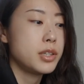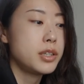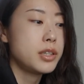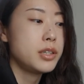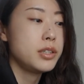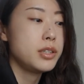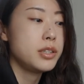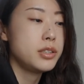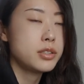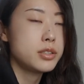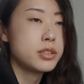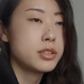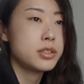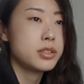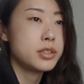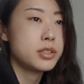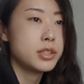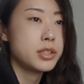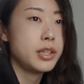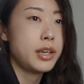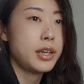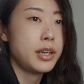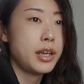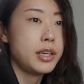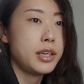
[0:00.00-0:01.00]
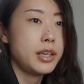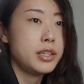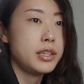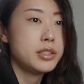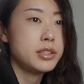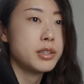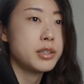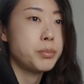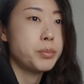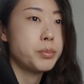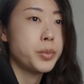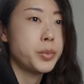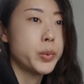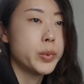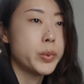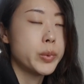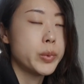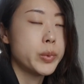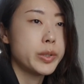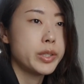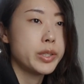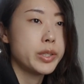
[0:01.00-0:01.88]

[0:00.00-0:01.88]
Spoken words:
interested in Asian-born,